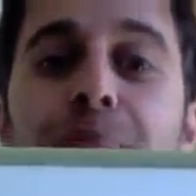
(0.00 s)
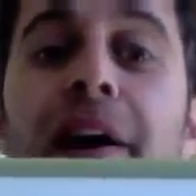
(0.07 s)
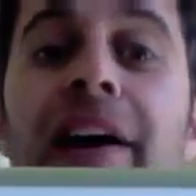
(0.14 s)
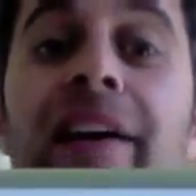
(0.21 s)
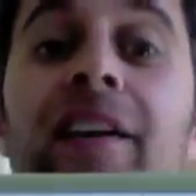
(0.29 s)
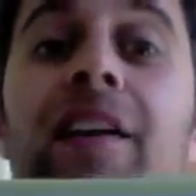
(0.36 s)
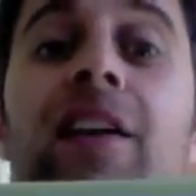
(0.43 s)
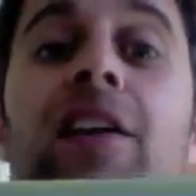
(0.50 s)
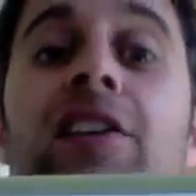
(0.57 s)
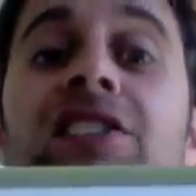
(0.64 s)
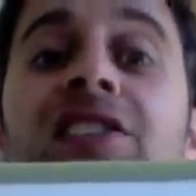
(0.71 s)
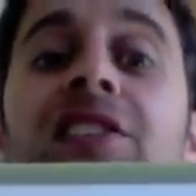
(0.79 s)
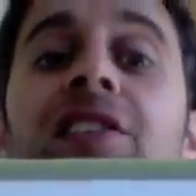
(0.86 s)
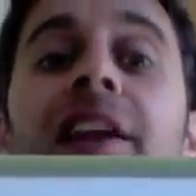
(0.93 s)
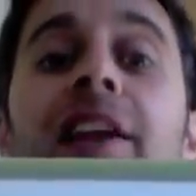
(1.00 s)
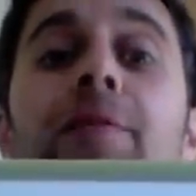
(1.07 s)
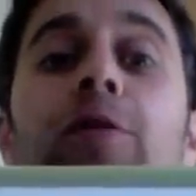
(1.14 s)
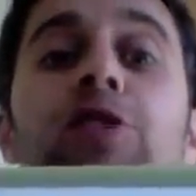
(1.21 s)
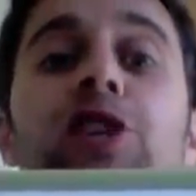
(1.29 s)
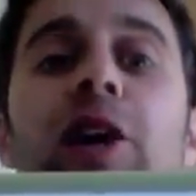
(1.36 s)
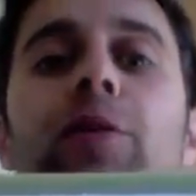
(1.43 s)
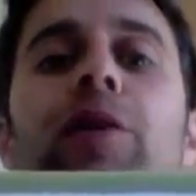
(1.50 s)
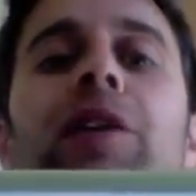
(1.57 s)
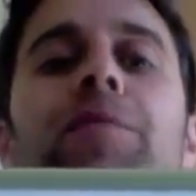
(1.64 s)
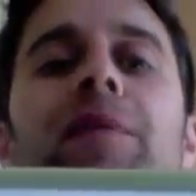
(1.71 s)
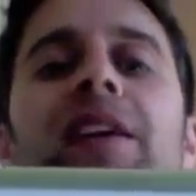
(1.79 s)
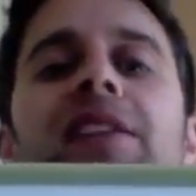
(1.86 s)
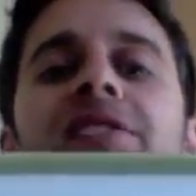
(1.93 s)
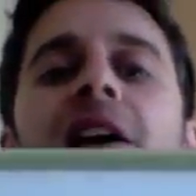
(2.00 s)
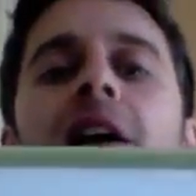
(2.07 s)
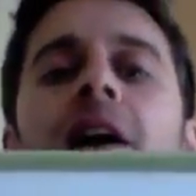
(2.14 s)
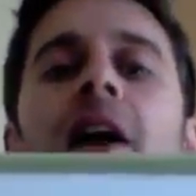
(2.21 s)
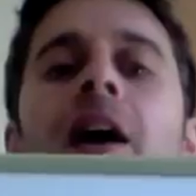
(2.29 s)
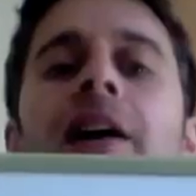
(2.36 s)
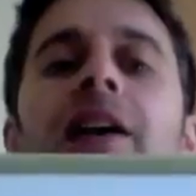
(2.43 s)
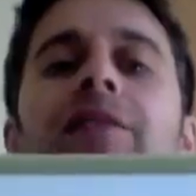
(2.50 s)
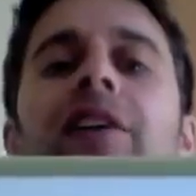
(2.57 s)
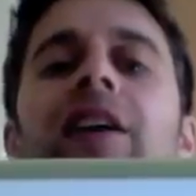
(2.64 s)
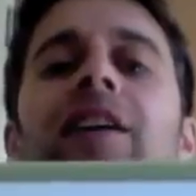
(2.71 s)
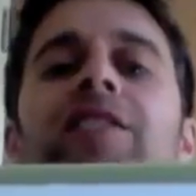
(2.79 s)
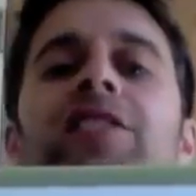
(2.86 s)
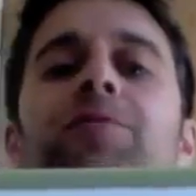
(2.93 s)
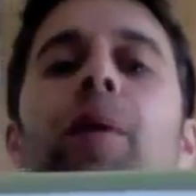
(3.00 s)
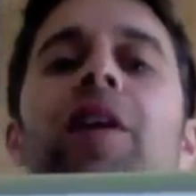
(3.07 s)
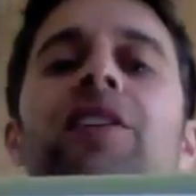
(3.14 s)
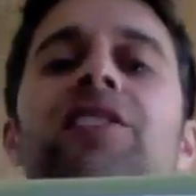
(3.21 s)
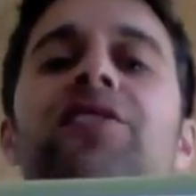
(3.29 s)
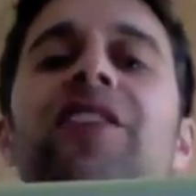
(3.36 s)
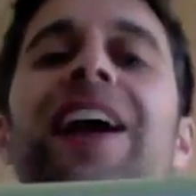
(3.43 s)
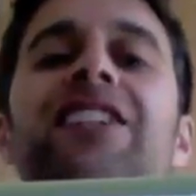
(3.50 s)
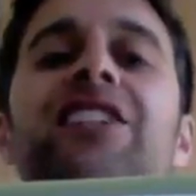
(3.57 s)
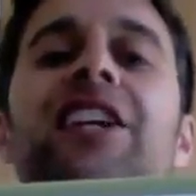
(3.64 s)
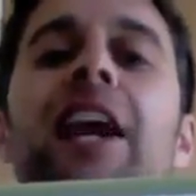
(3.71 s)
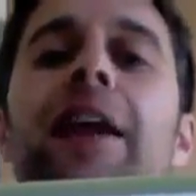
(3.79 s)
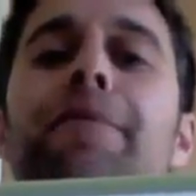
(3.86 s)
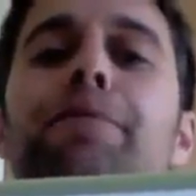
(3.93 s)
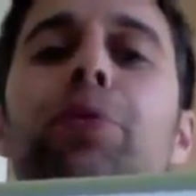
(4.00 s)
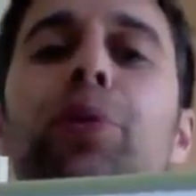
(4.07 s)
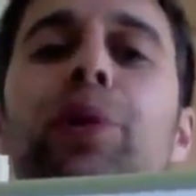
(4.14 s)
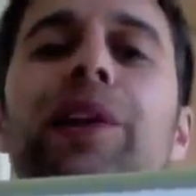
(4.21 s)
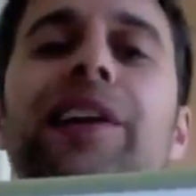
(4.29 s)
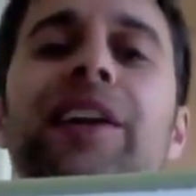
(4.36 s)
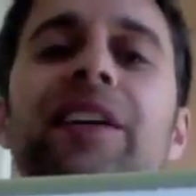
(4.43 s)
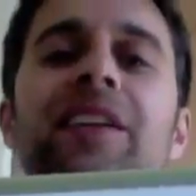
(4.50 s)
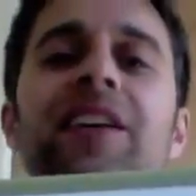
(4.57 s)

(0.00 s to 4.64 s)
But scintillating more generally means giving off sparks, flashing, and brilliant.